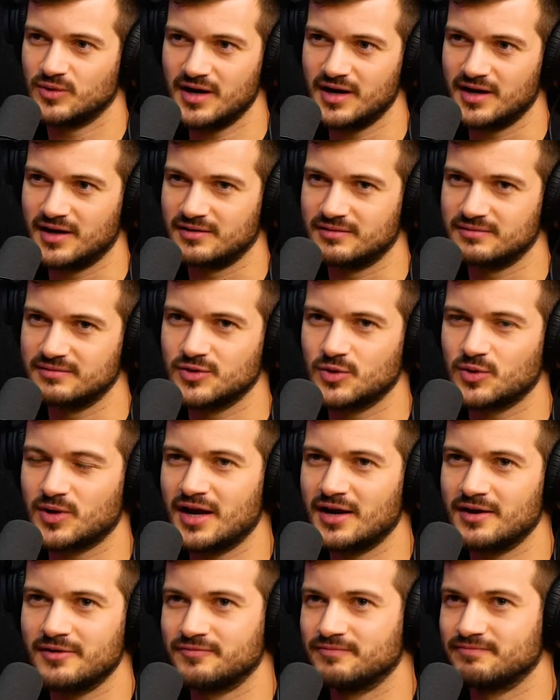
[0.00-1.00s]
Right. So
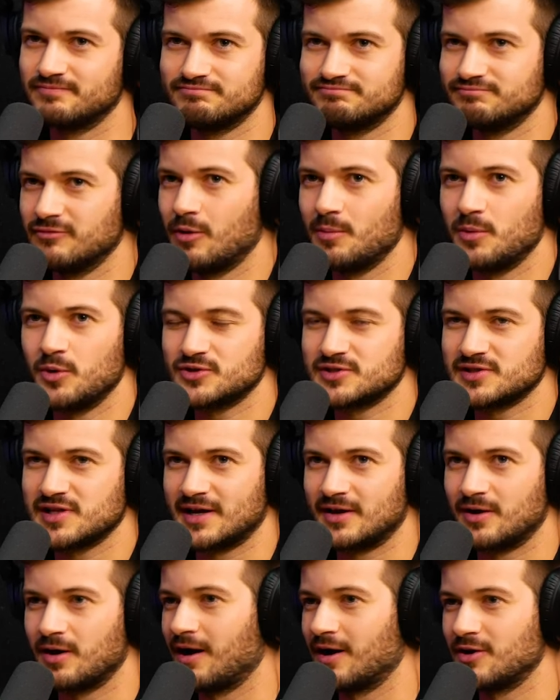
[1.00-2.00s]
kind of almost
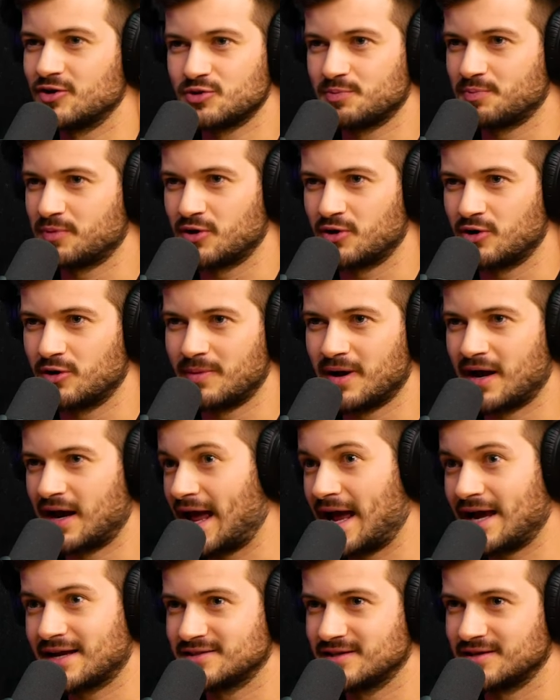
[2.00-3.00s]
like entrepreneur by
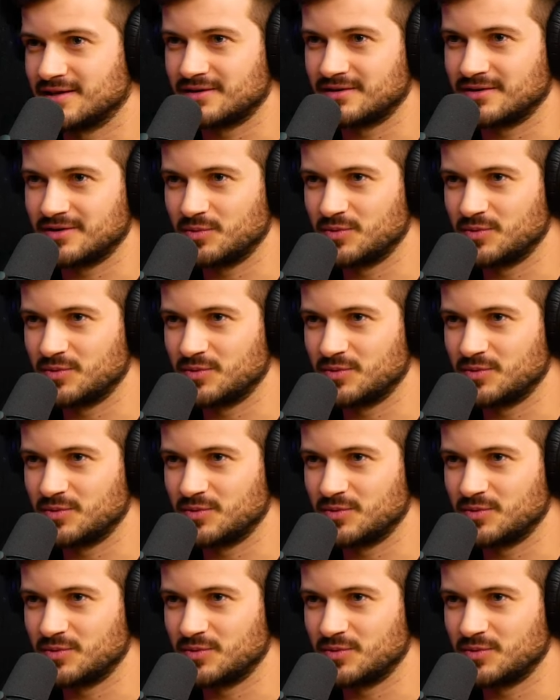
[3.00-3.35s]
accident.